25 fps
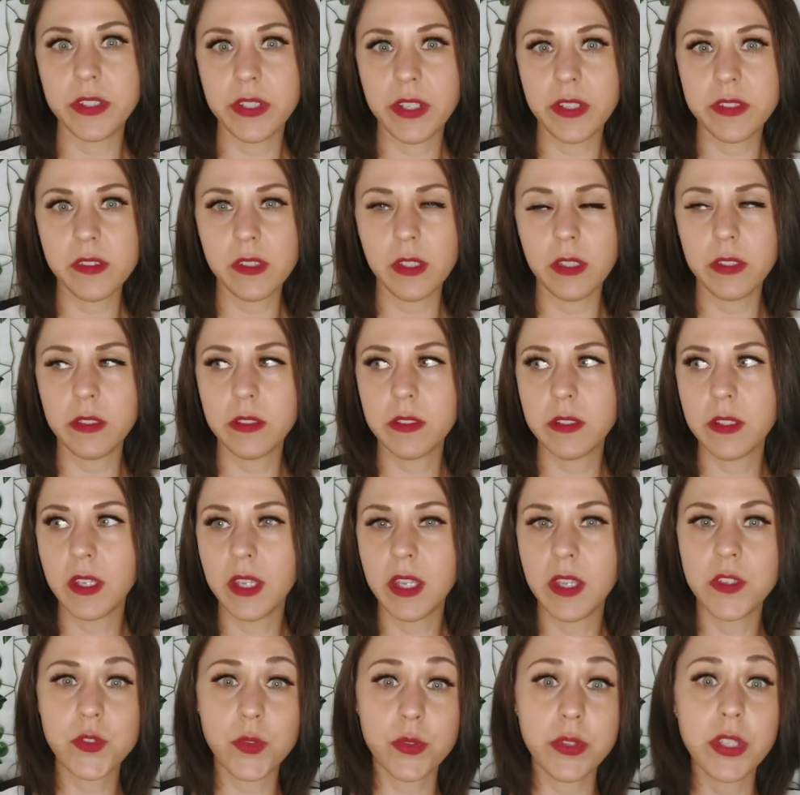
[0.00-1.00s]
and does it.
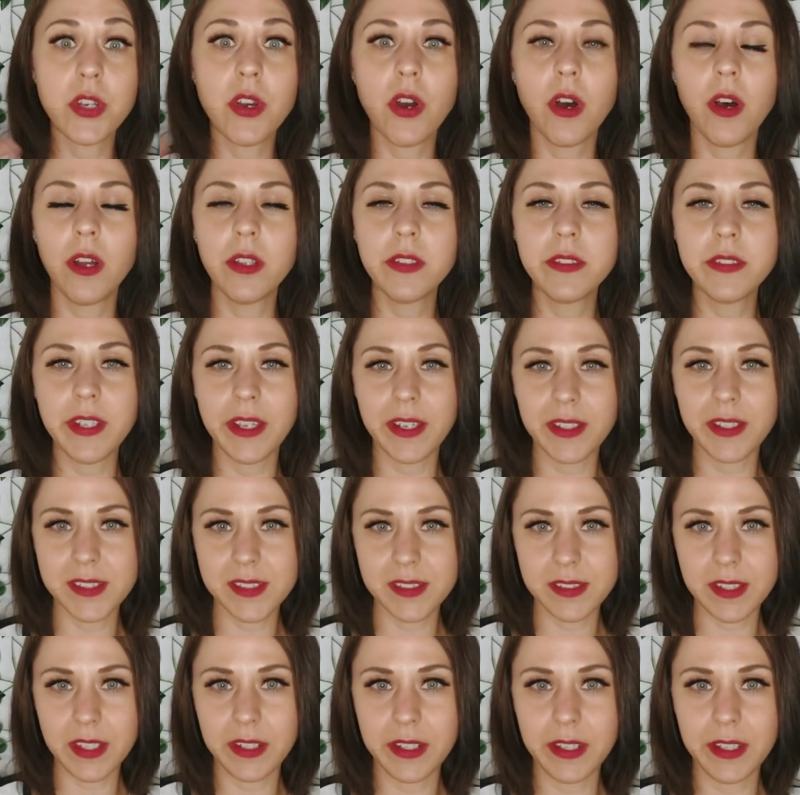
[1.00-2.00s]
So the
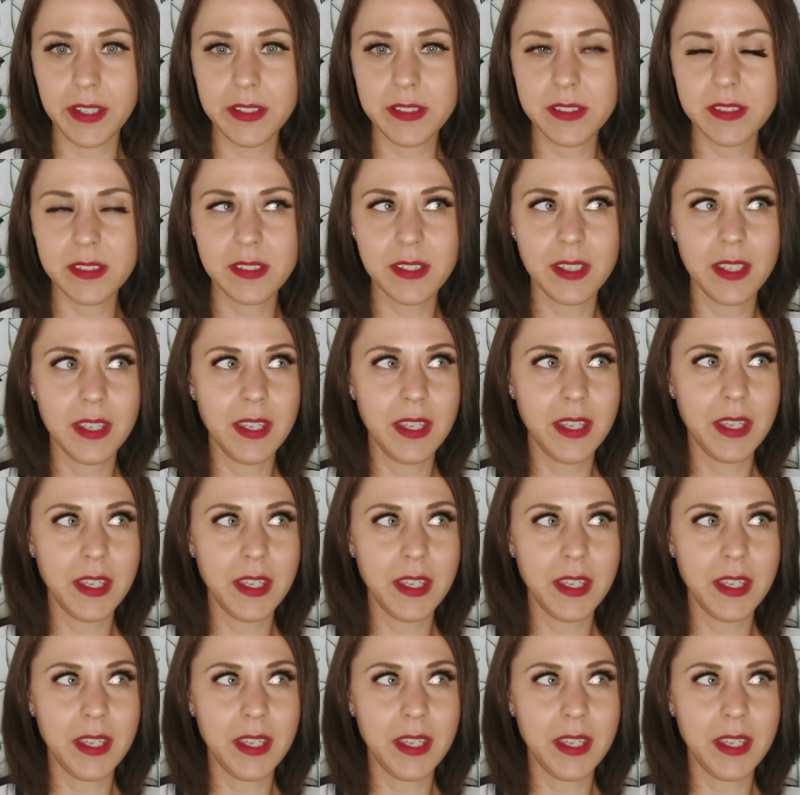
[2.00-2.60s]
context then is,